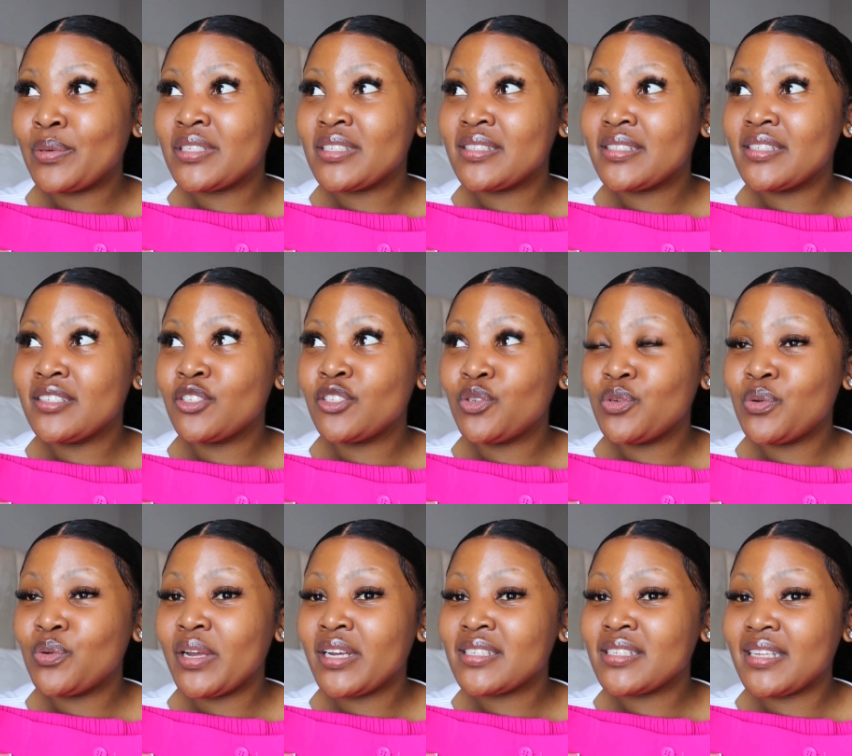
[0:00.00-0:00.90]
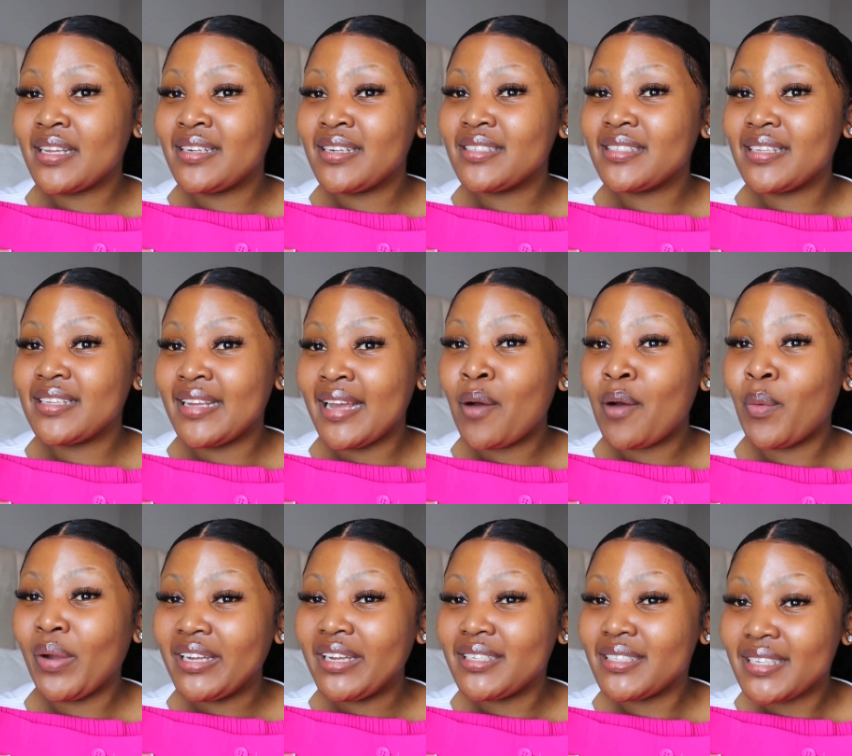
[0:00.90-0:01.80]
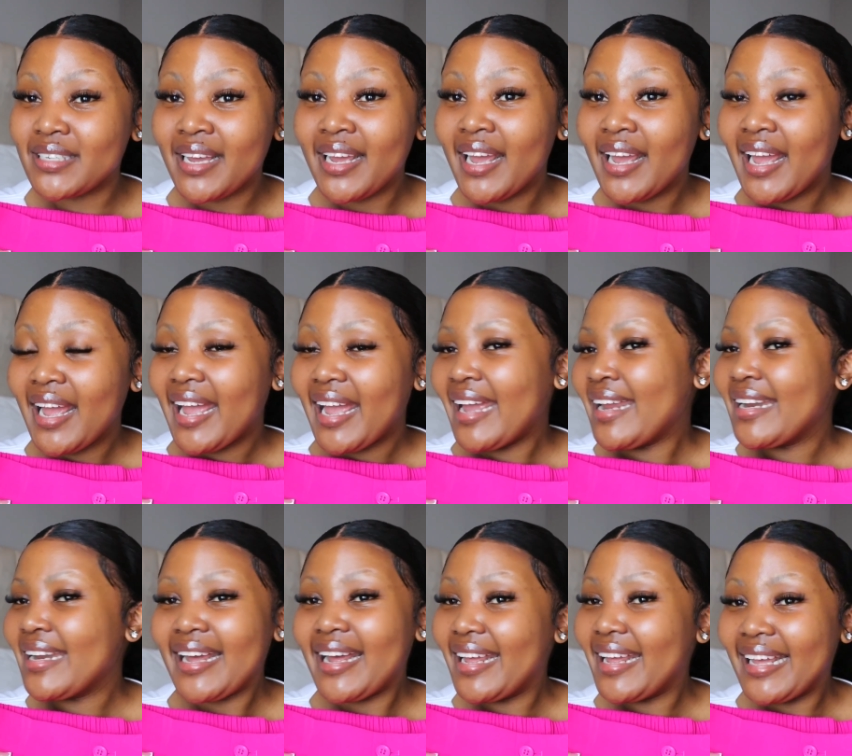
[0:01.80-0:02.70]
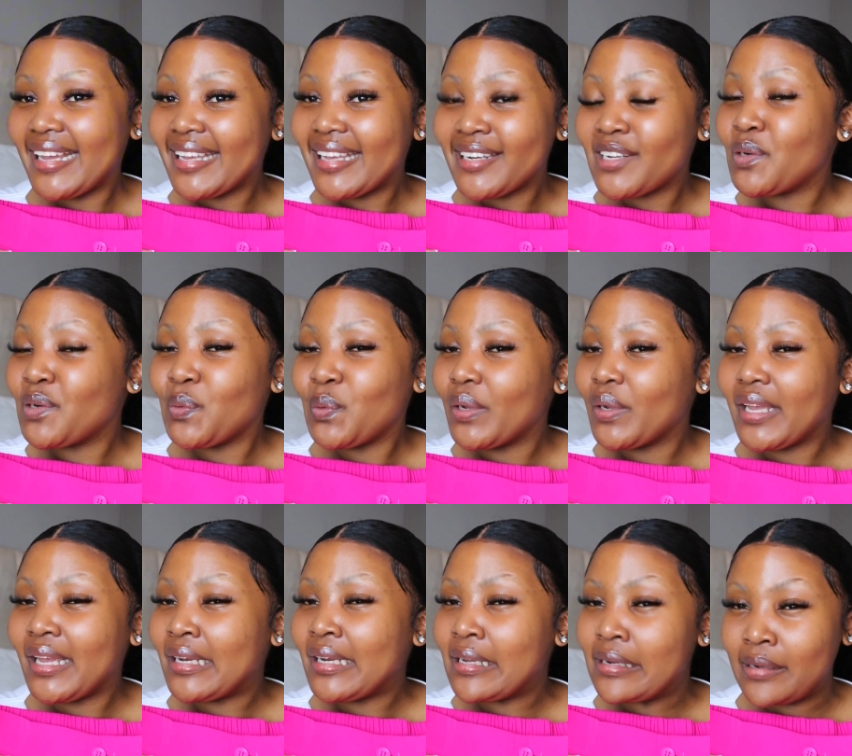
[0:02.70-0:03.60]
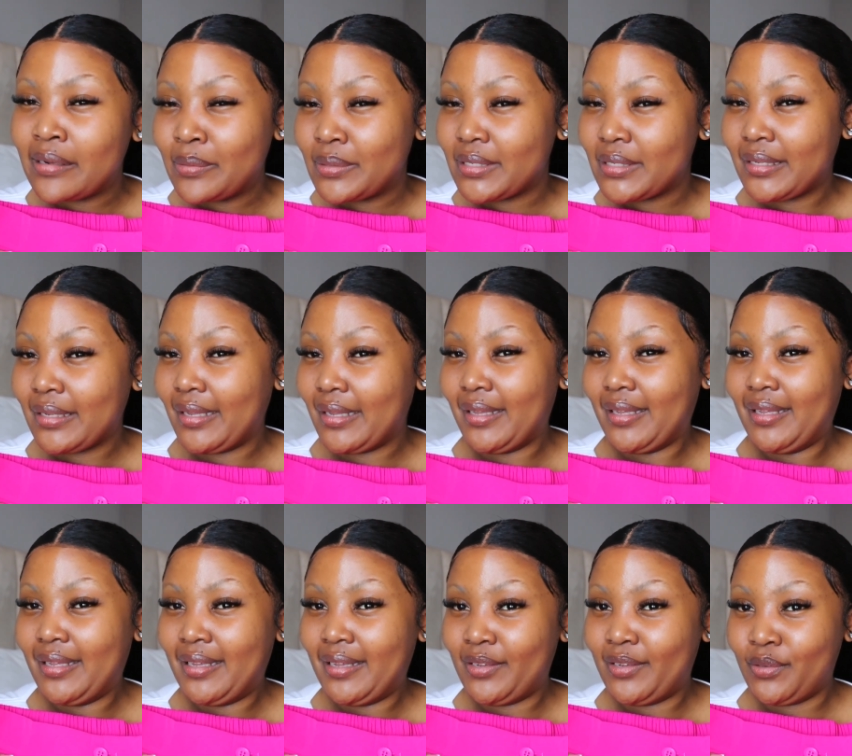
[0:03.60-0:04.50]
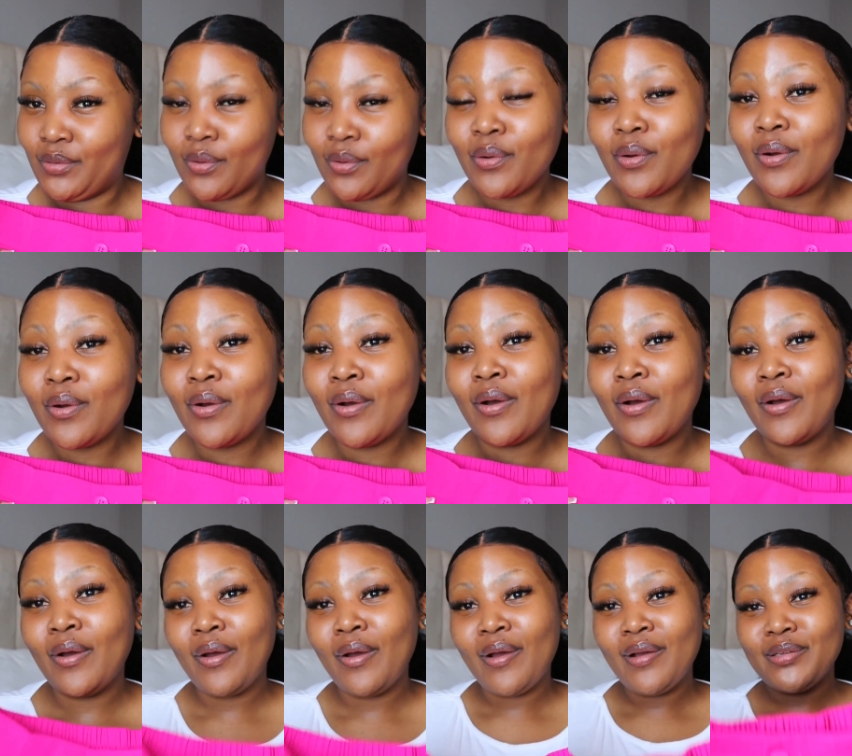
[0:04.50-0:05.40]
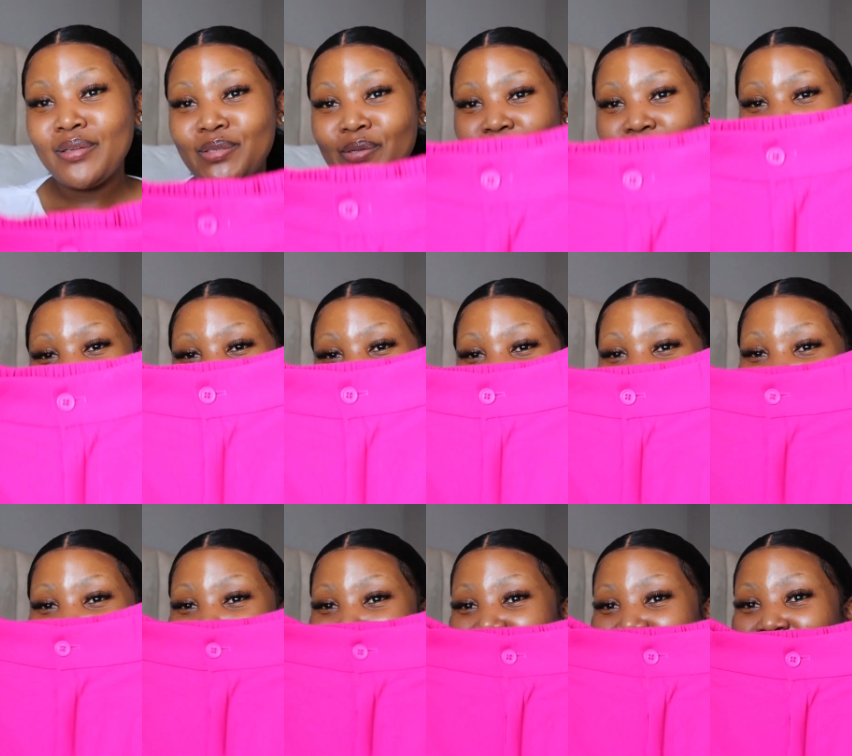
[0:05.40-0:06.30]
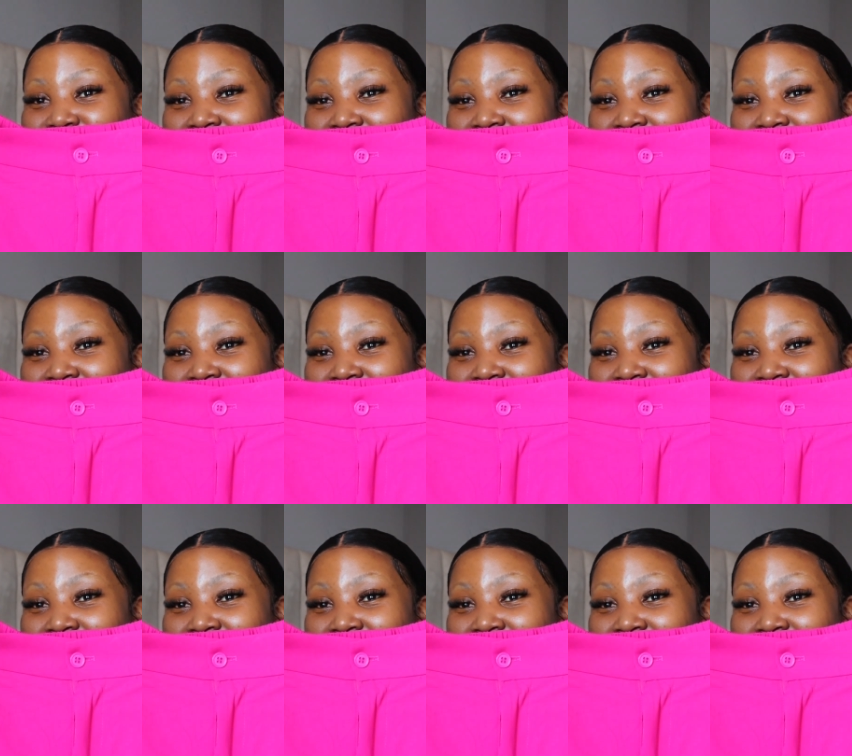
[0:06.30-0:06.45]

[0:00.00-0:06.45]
was this 2XLs, yeah, white, and I was like, yo. So yeah, so